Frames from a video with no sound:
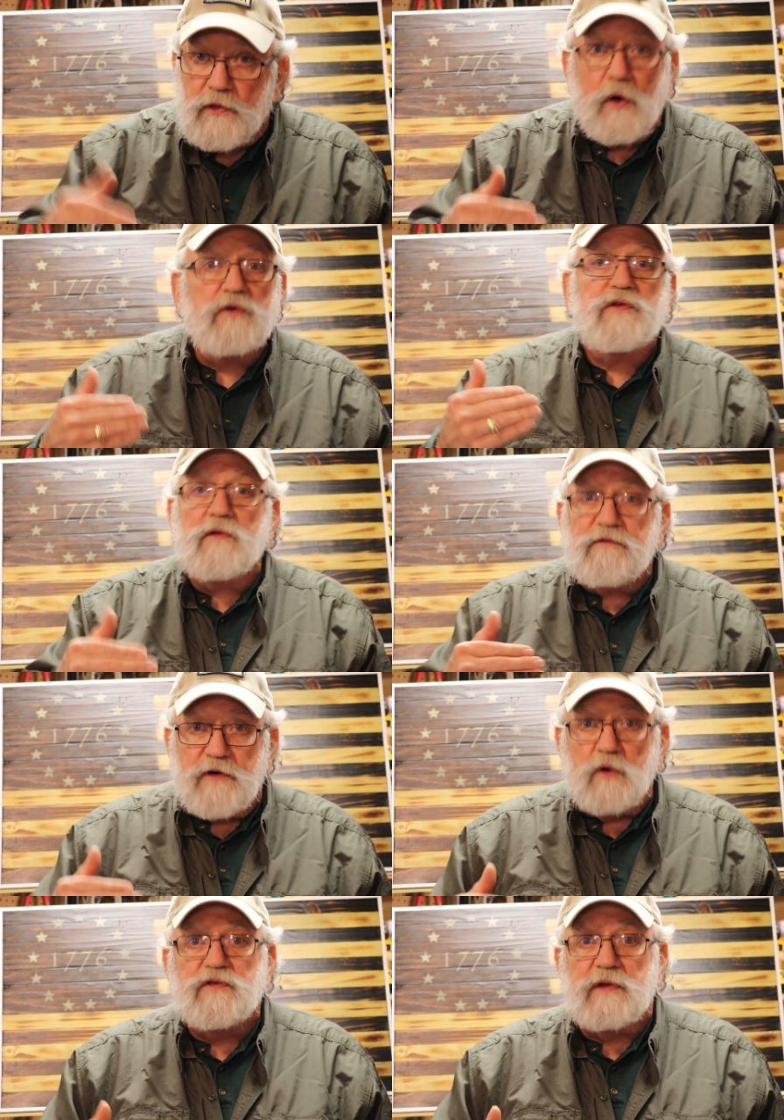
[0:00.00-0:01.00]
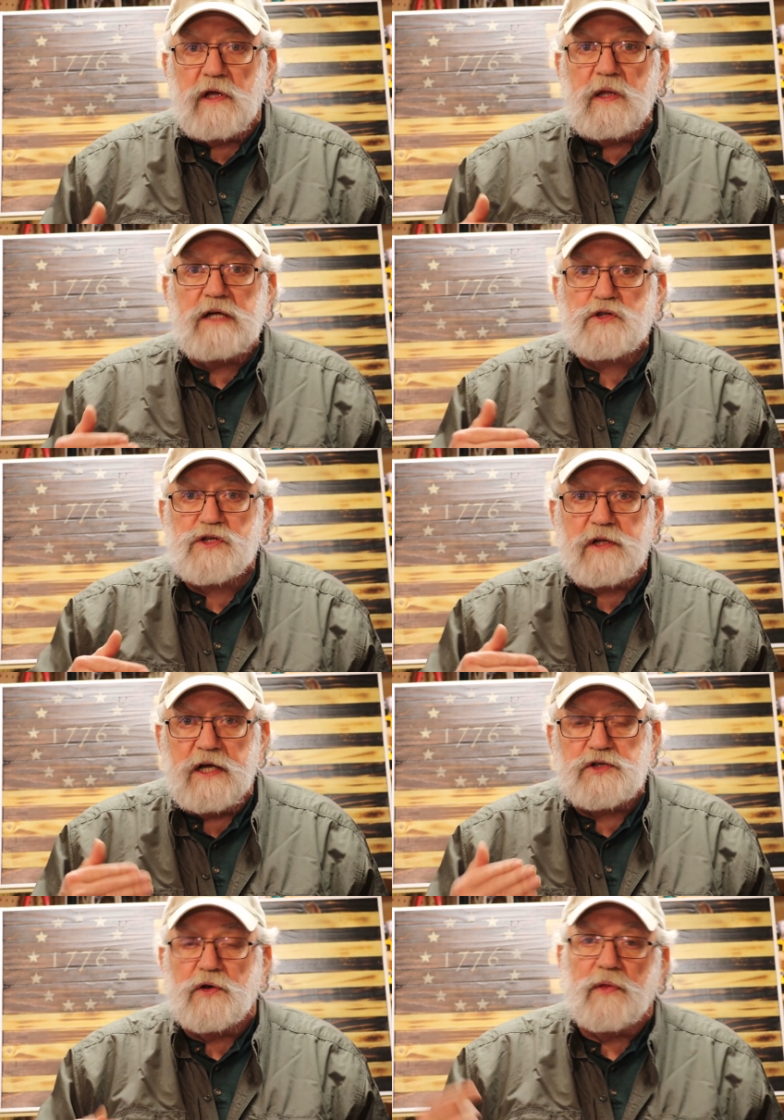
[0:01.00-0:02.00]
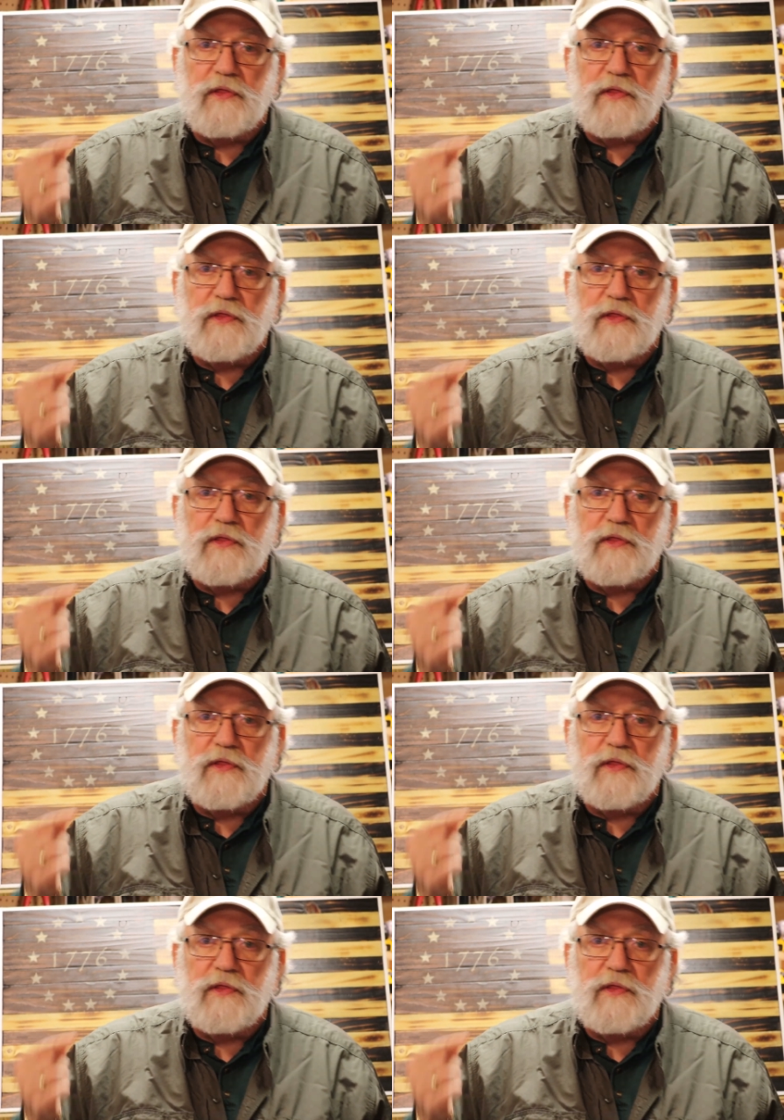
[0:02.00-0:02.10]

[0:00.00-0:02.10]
Those are the folks in the legislature.